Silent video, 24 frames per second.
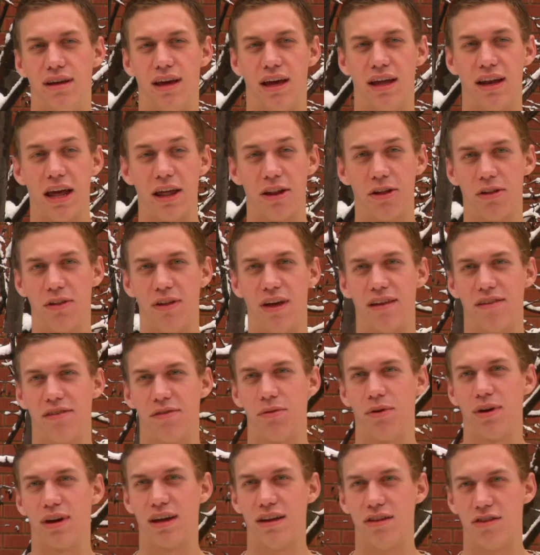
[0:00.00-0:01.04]
And I know that's
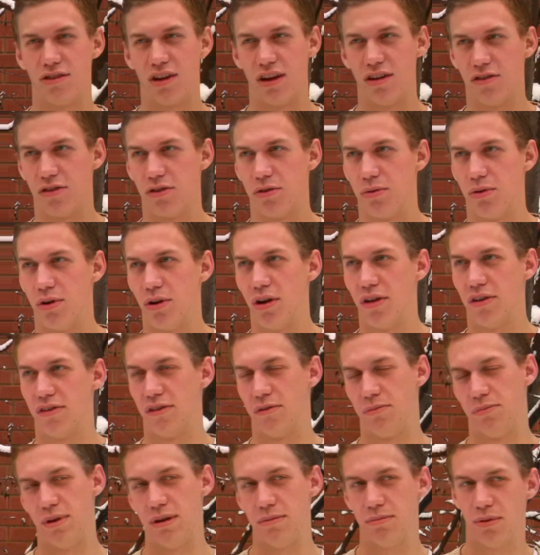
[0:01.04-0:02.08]
what can change the world, is
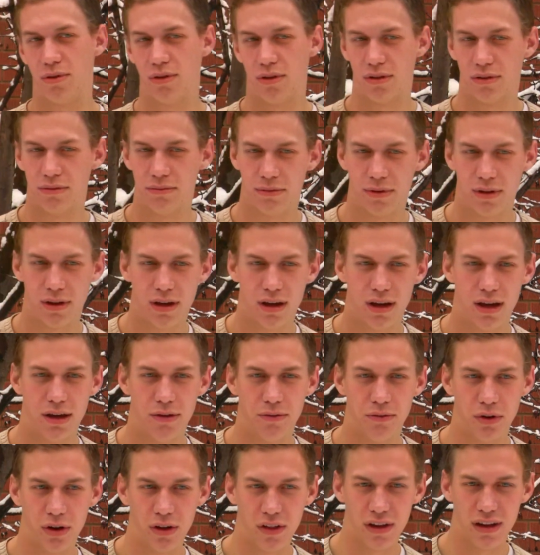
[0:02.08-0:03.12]
if people
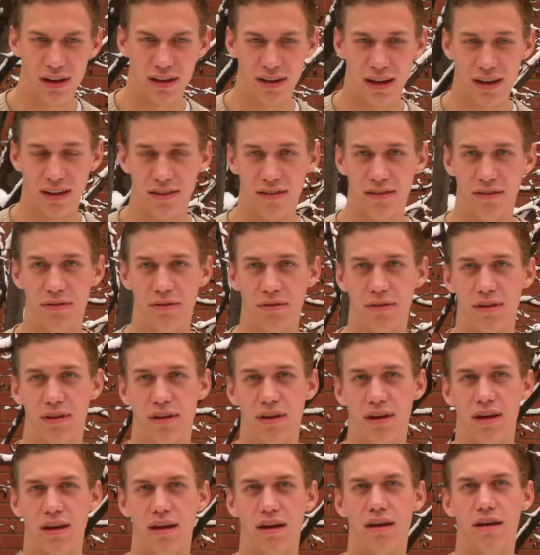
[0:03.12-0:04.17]
really did
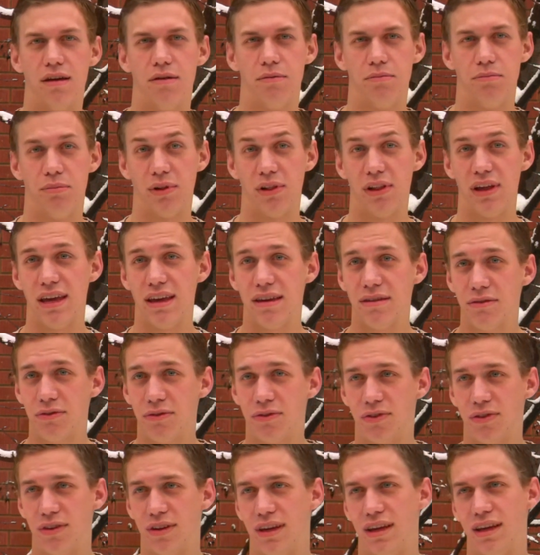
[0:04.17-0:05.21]
believe
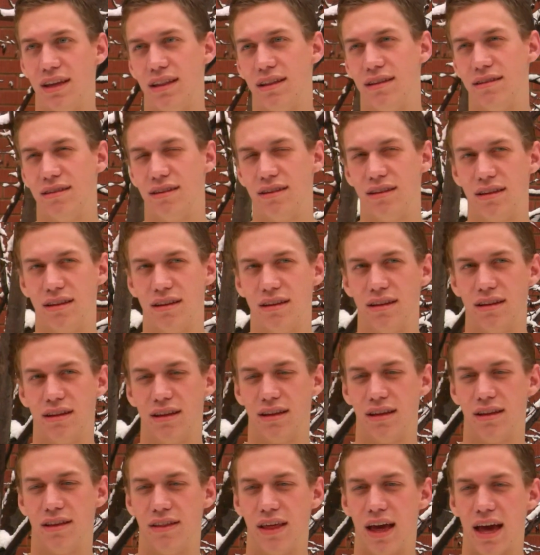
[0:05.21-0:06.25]
in
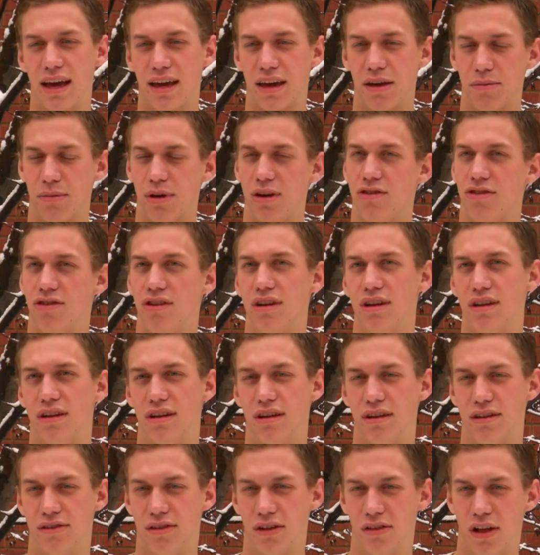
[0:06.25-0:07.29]
that commission
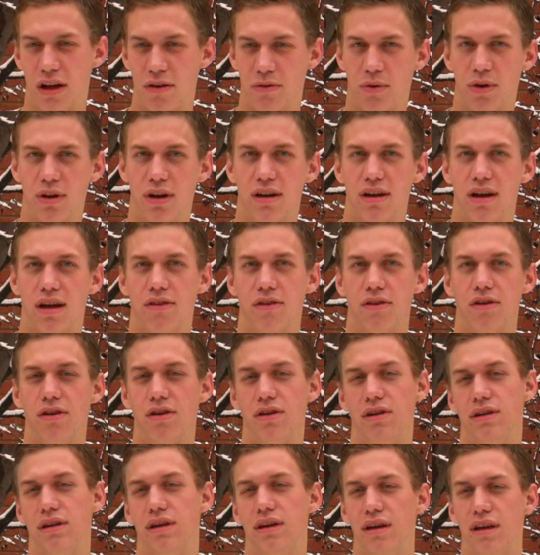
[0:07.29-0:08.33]
to love one another.
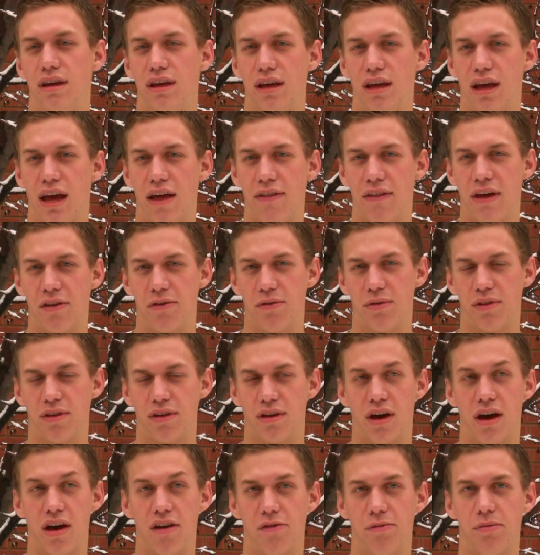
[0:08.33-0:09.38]
And that's what the
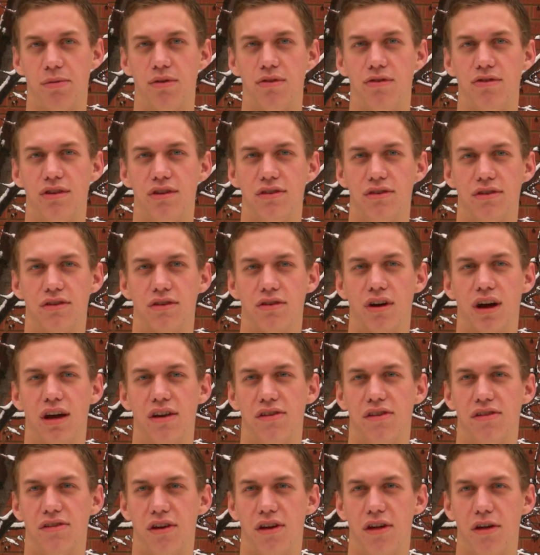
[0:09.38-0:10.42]
gospel of Jesus
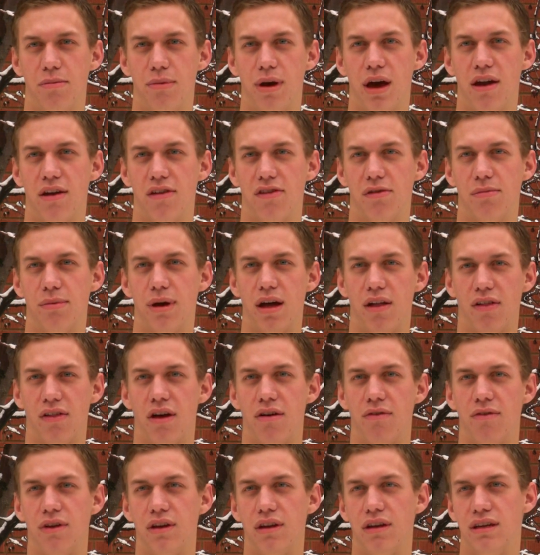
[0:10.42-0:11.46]
Christ is all about. It's about
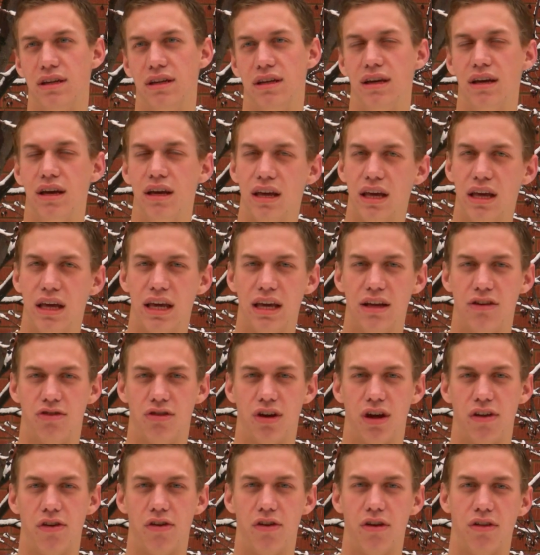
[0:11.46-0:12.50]
loving each
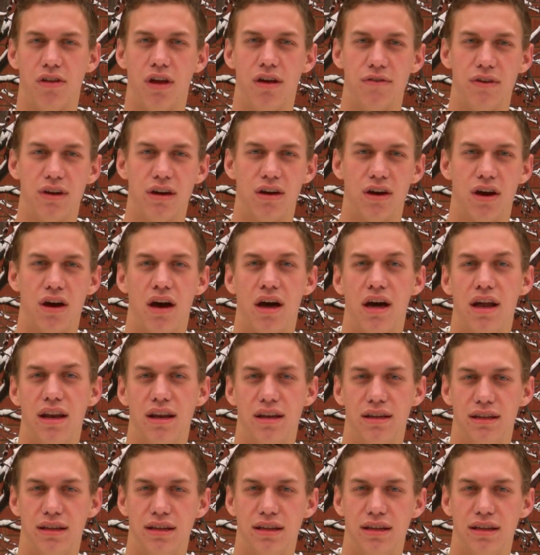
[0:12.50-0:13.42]
other and loving God.